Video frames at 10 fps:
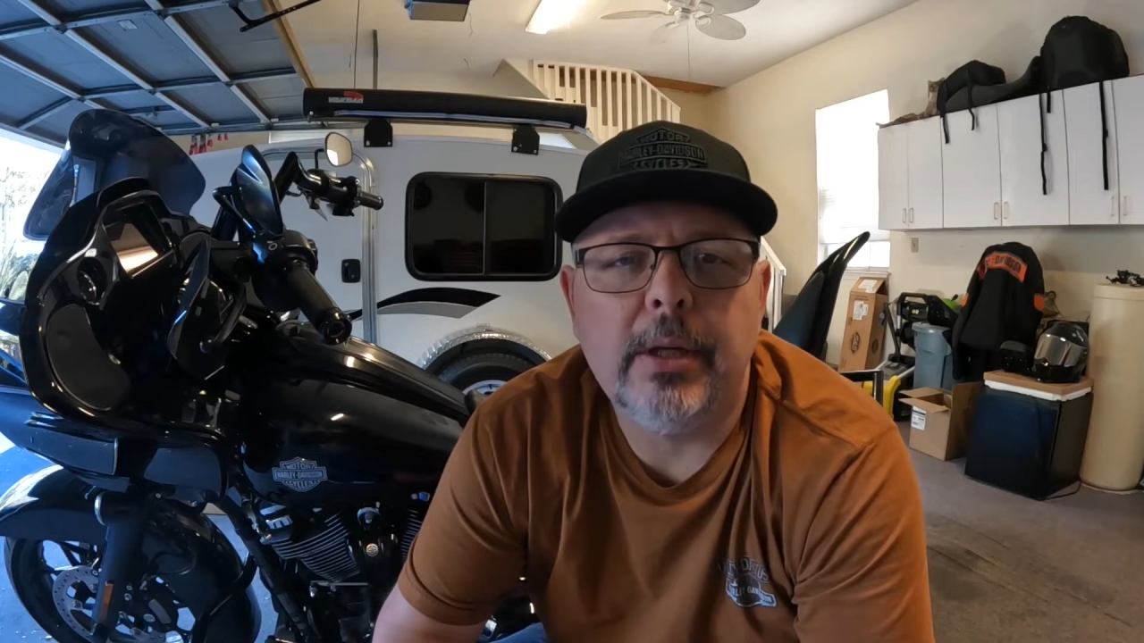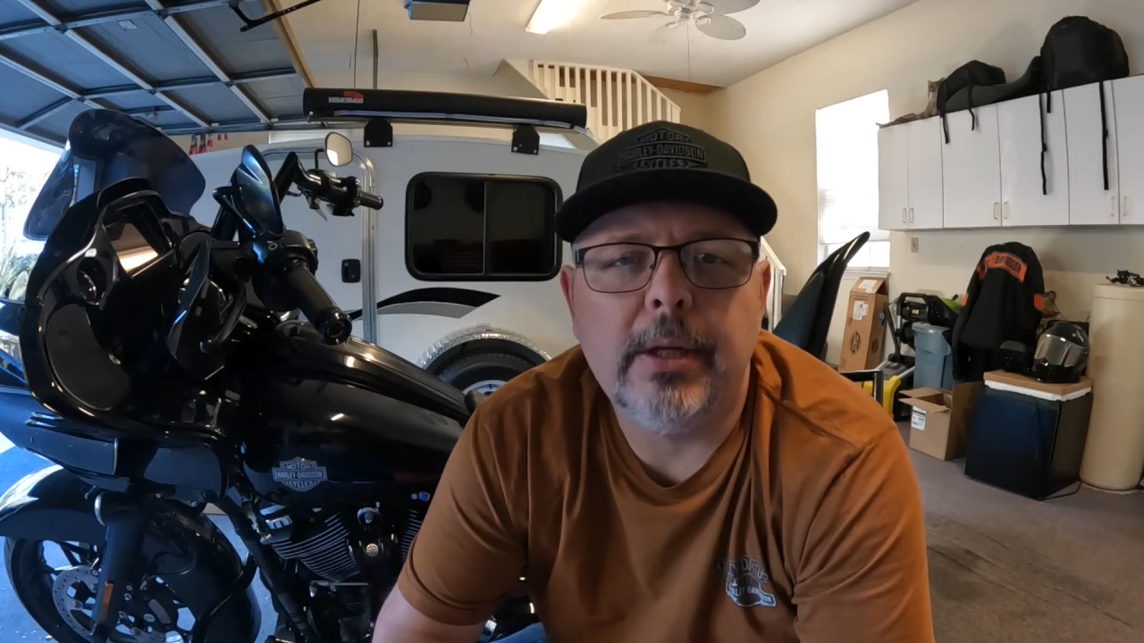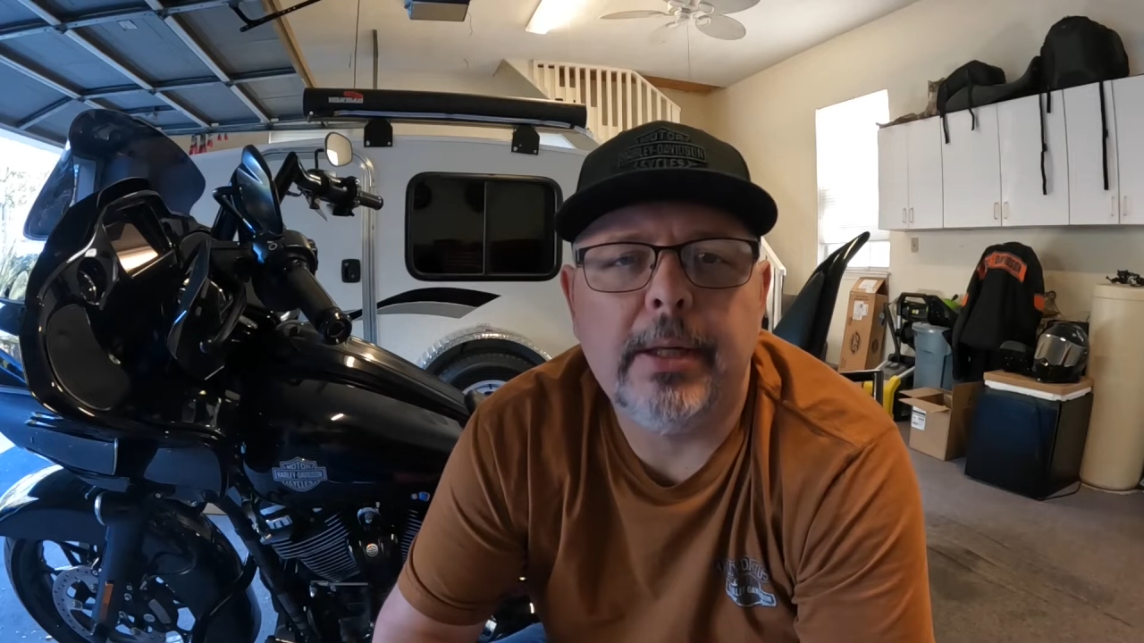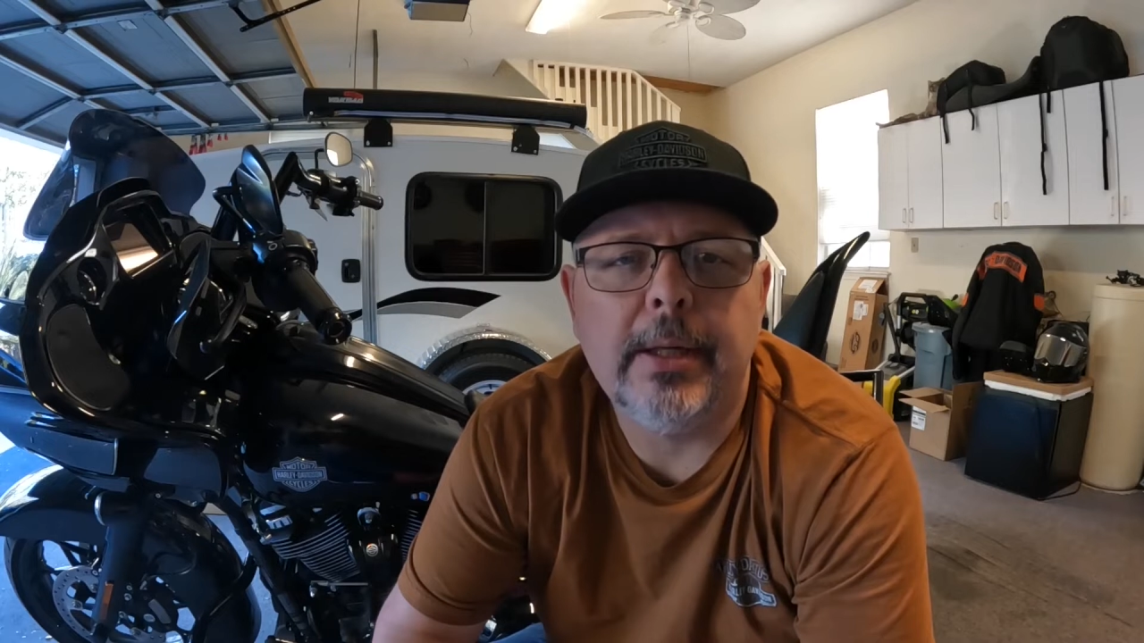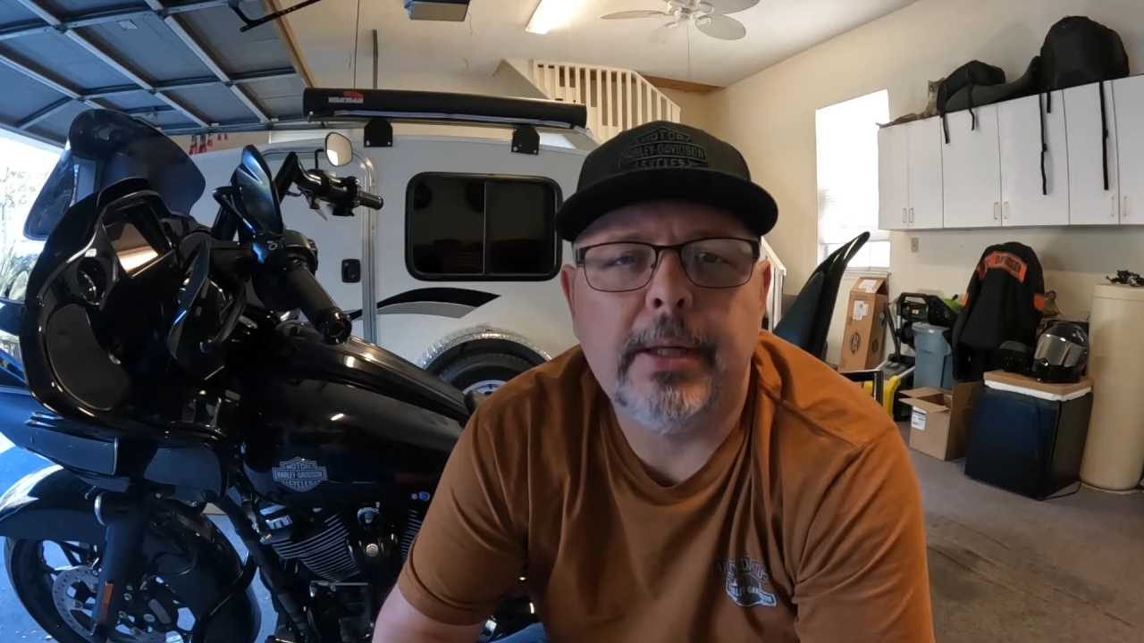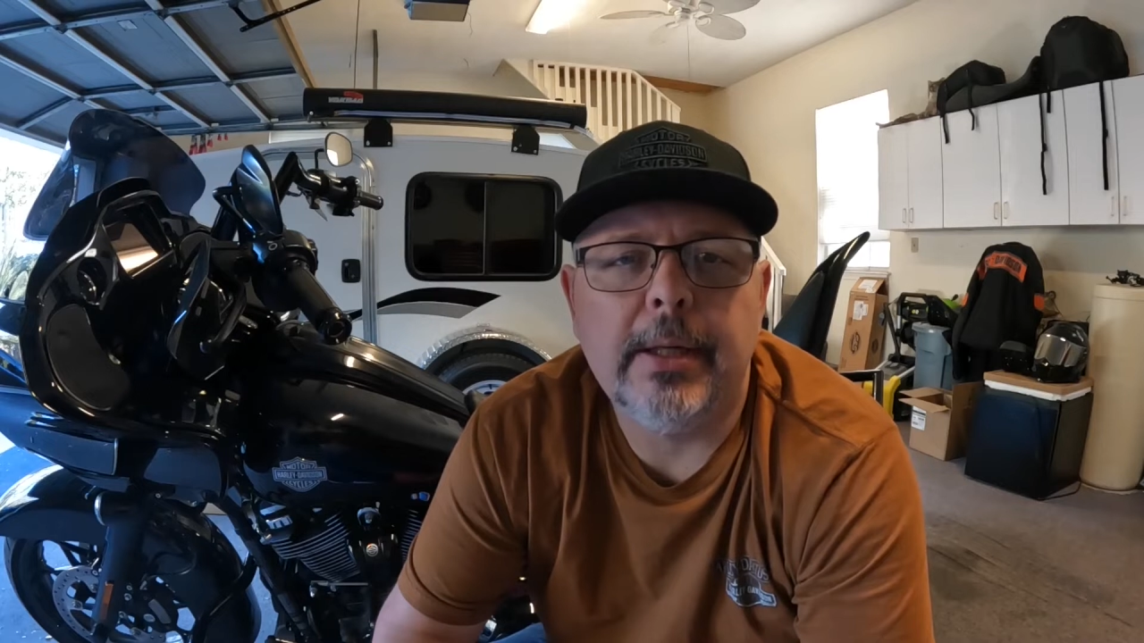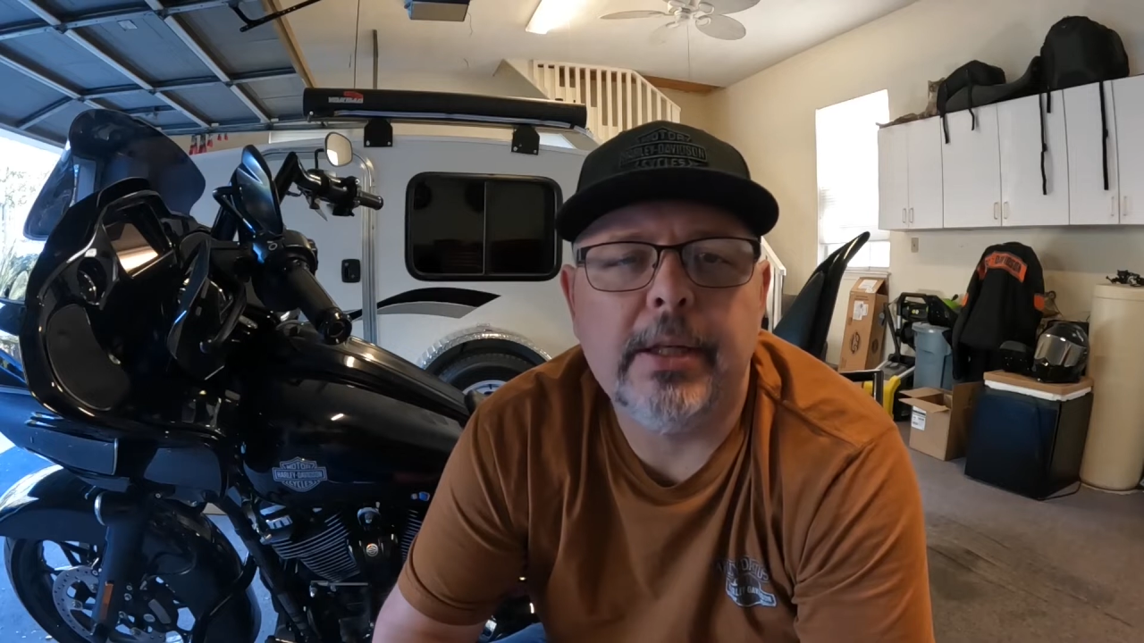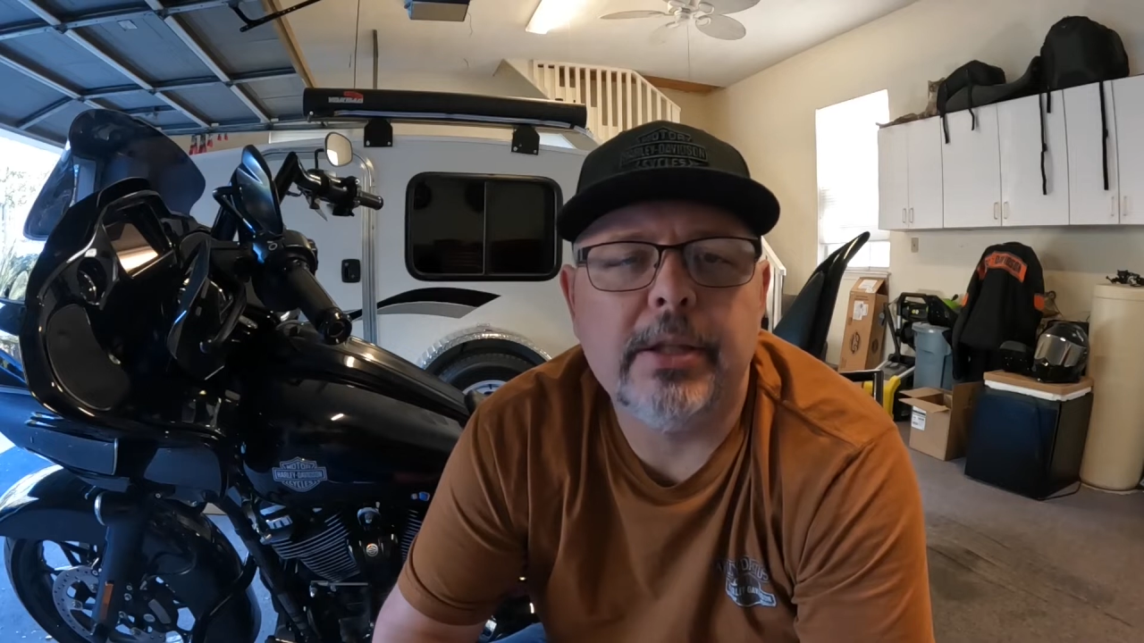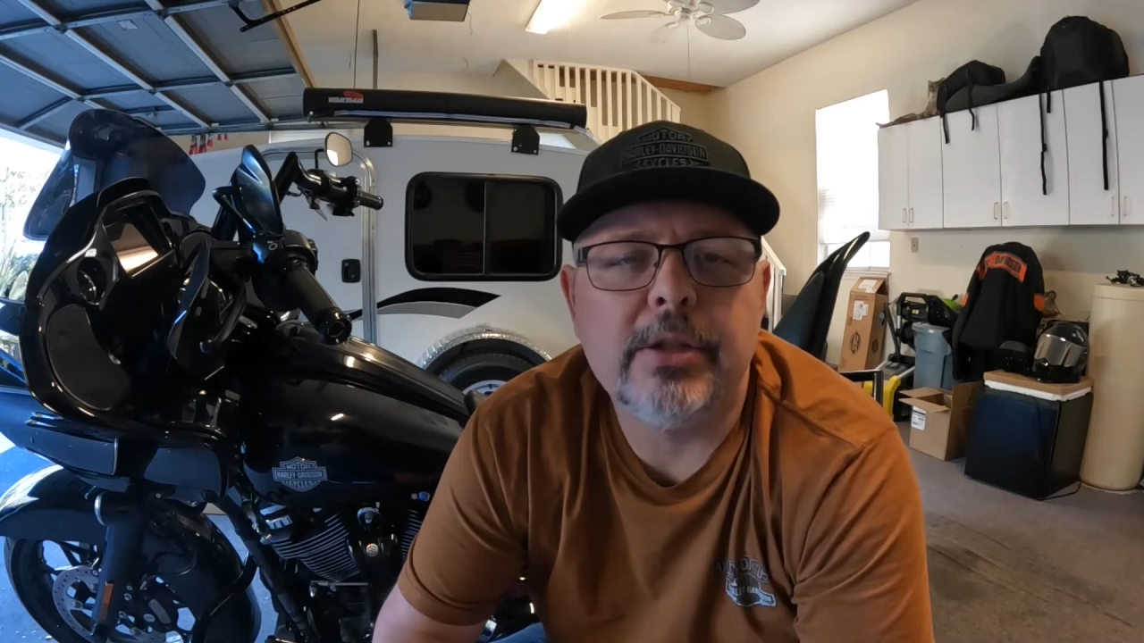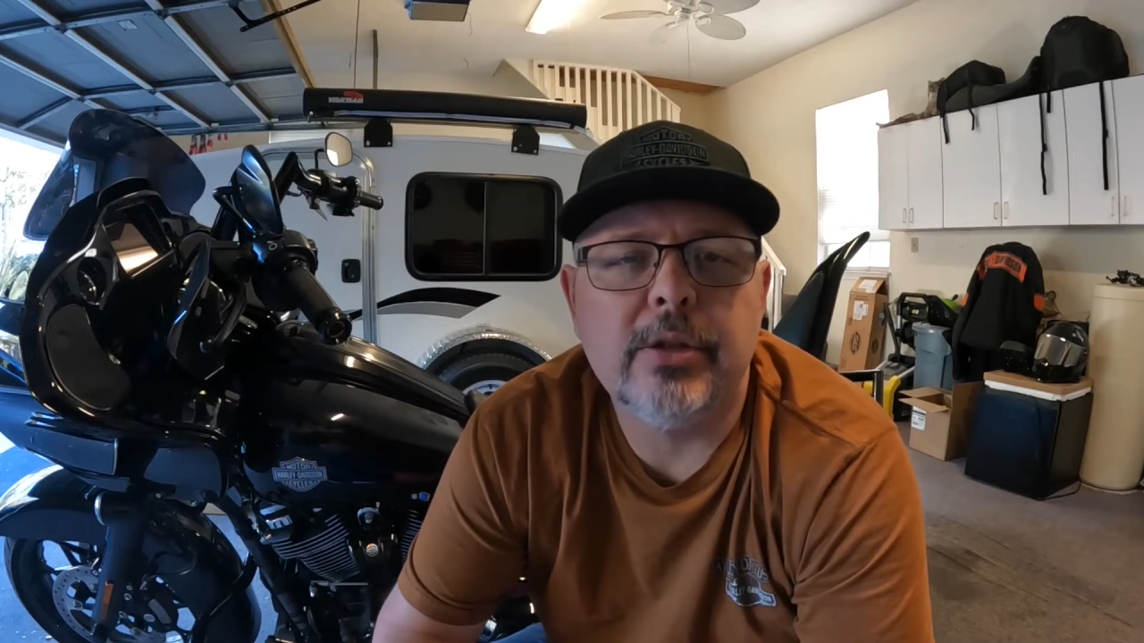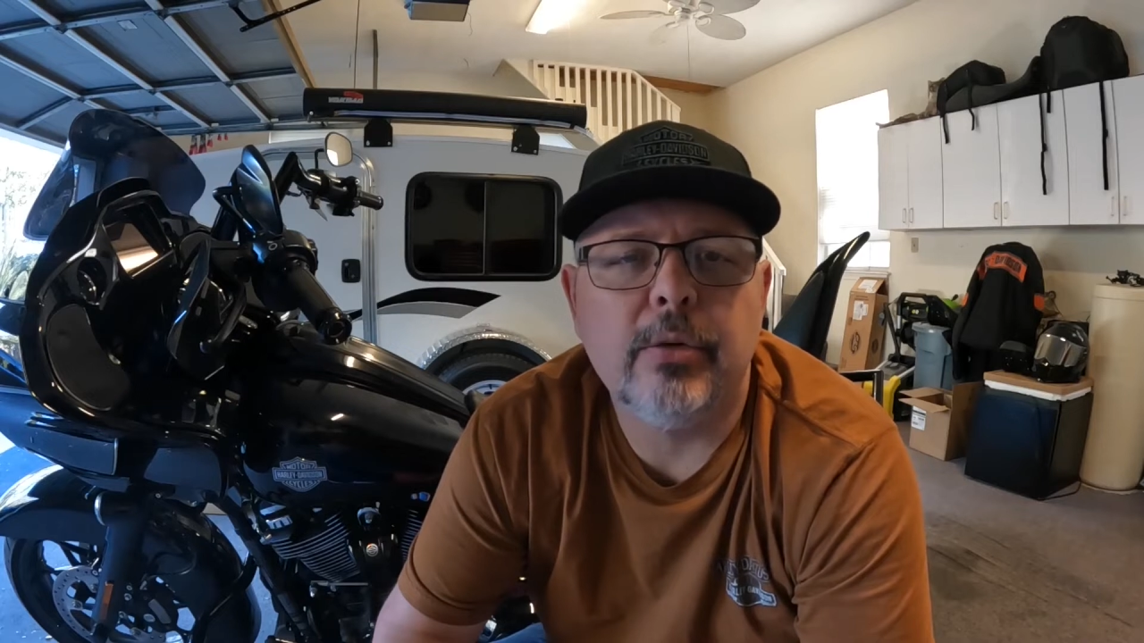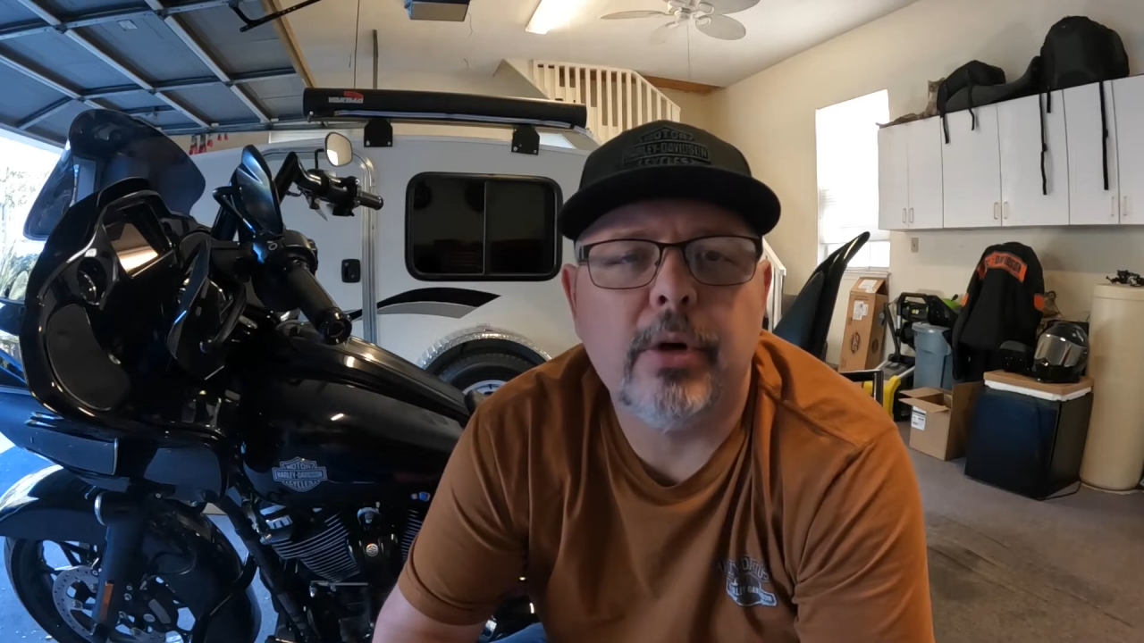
and it is still